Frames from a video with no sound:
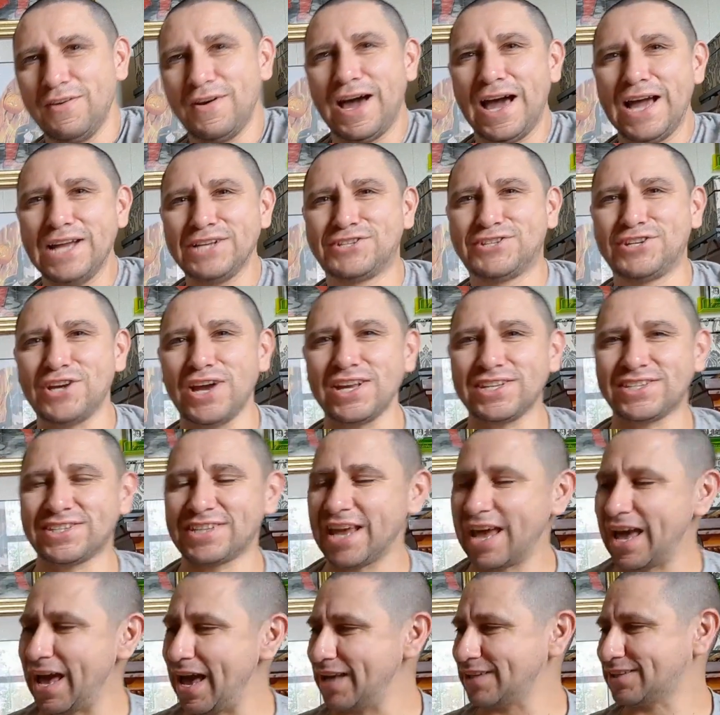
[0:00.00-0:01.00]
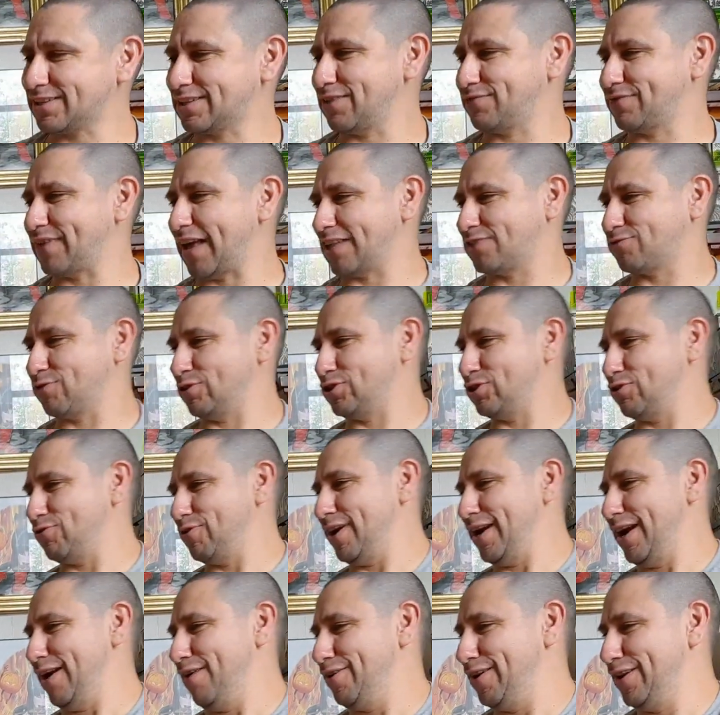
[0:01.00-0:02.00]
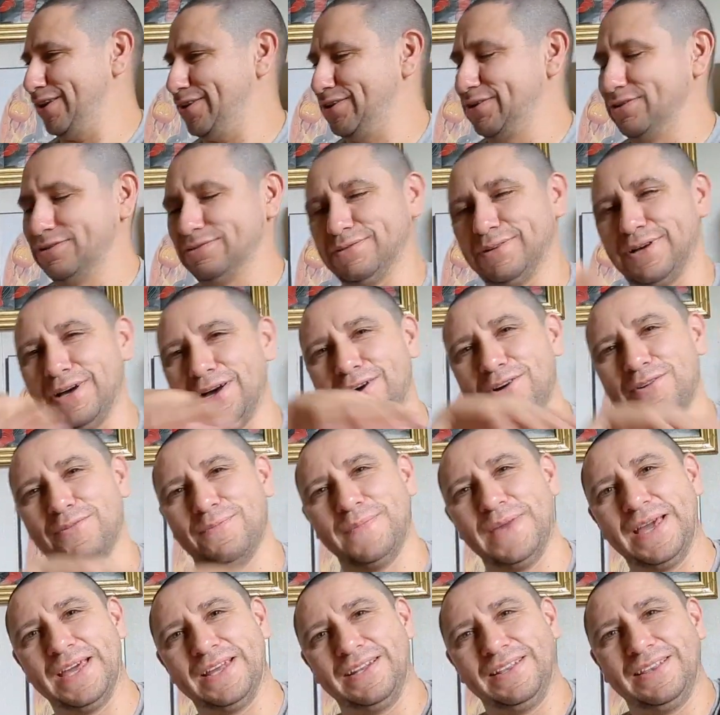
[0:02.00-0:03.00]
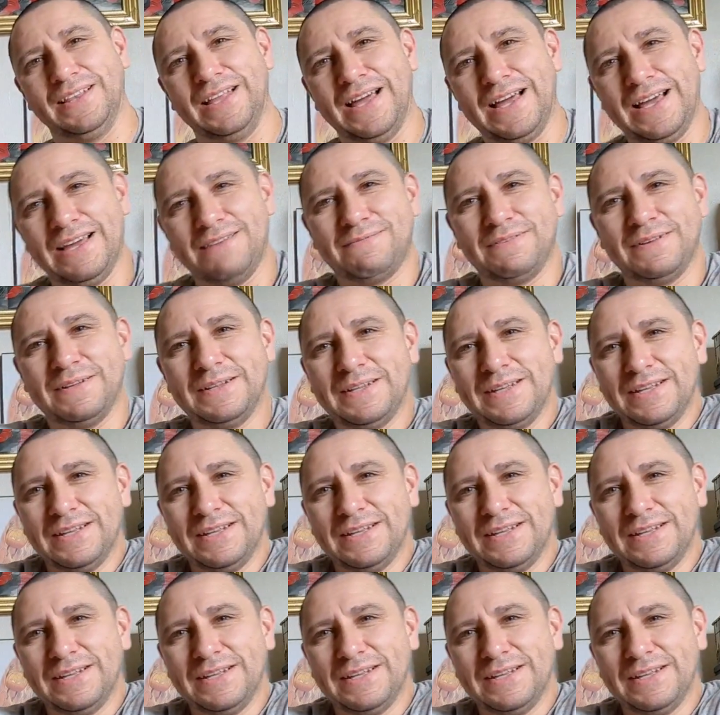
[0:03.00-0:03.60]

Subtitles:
I just asked if that's what you were here to do. Oh, man alive.